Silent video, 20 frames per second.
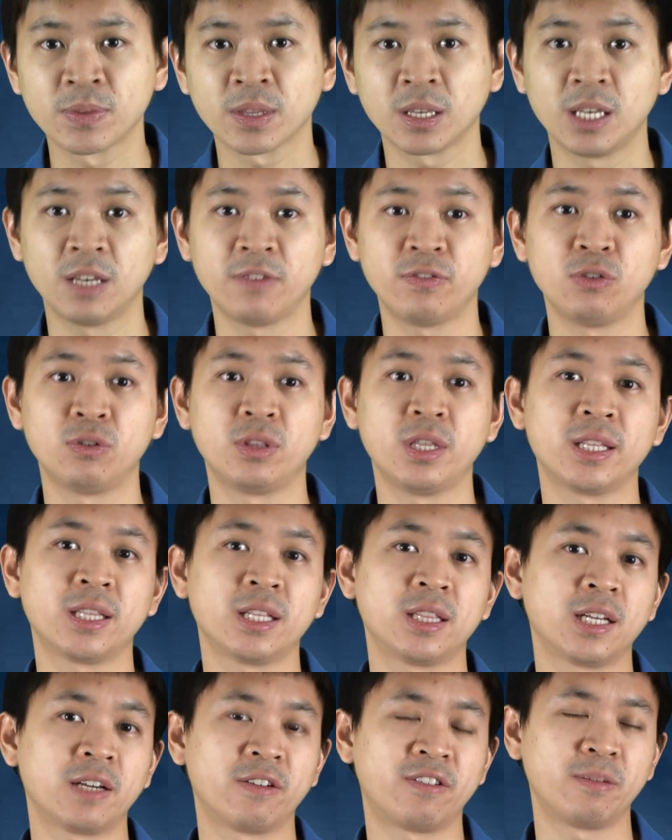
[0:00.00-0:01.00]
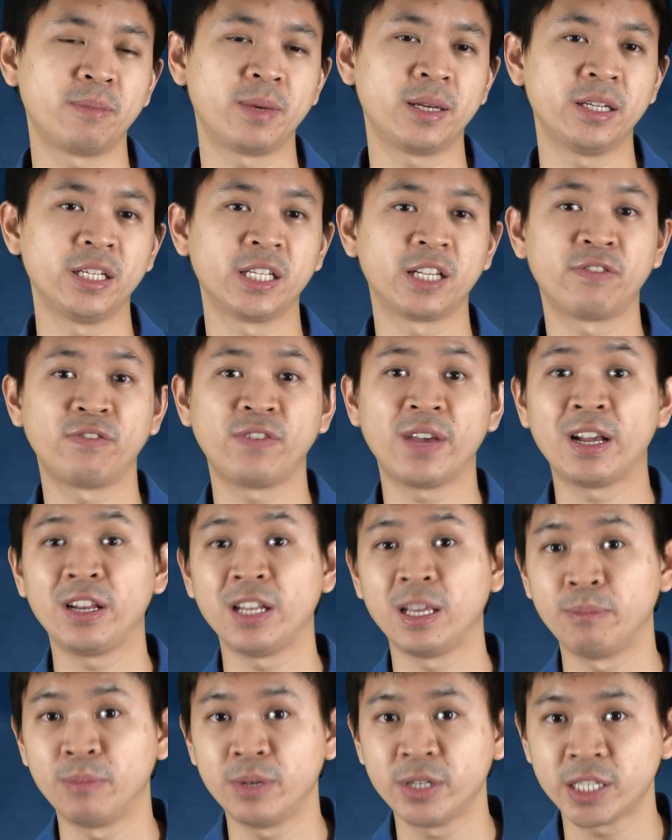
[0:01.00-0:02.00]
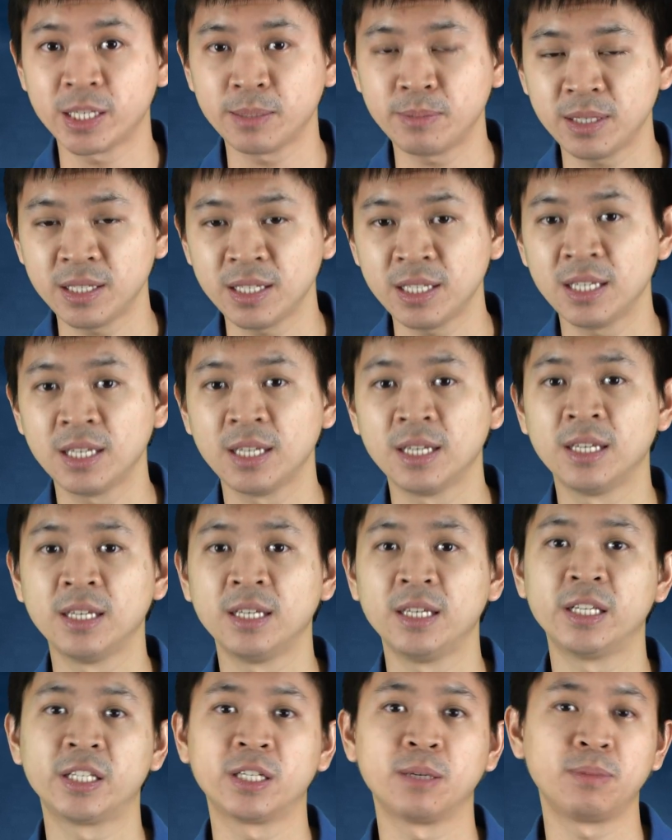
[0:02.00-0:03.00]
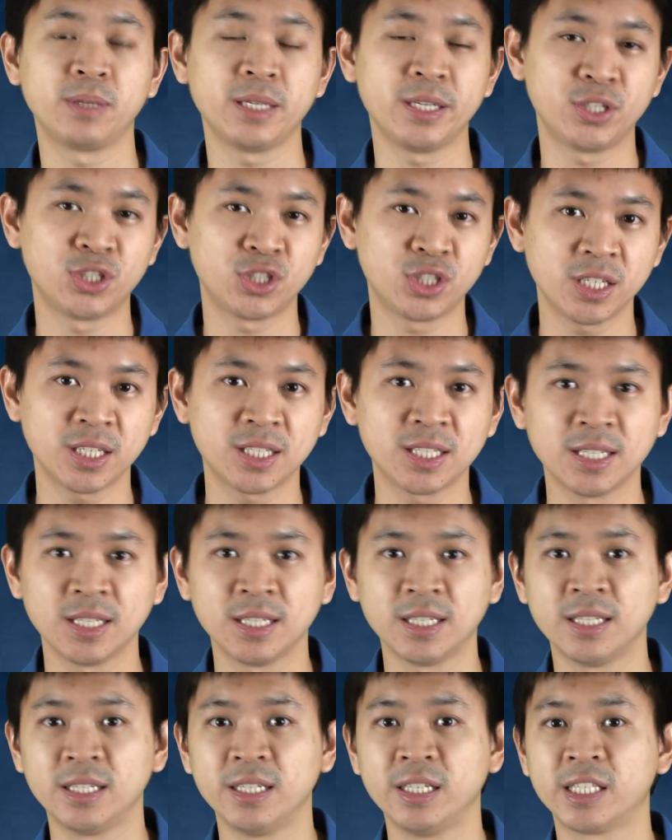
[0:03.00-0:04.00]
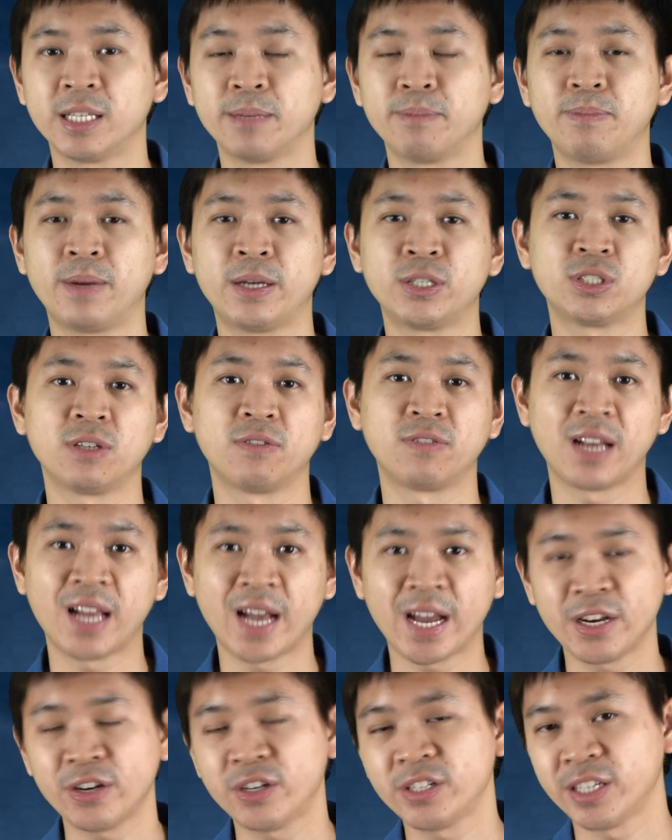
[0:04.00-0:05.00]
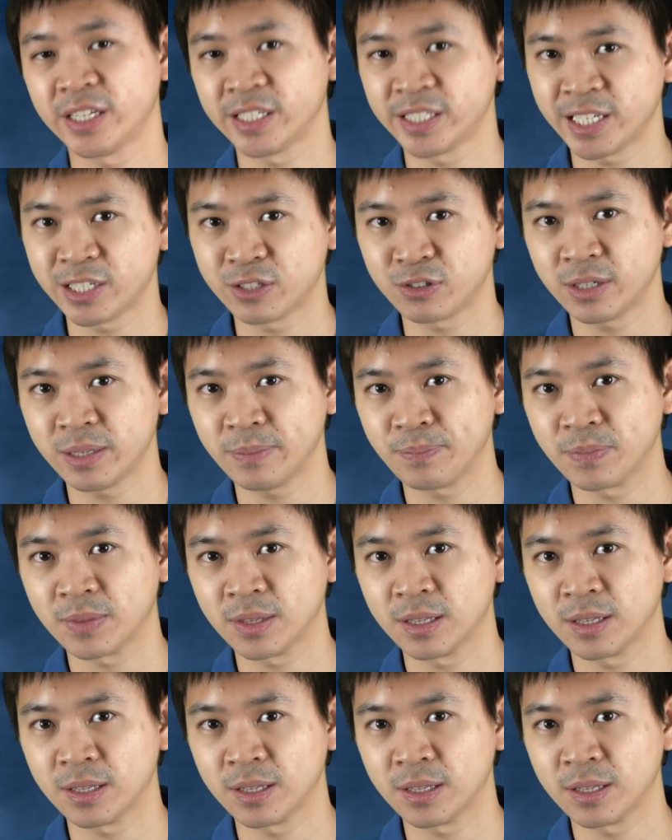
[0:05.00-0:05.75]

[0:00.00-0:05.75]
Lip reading: if you think that the government is failing miserably, it's complete shit, it's a bunch of liars, etc.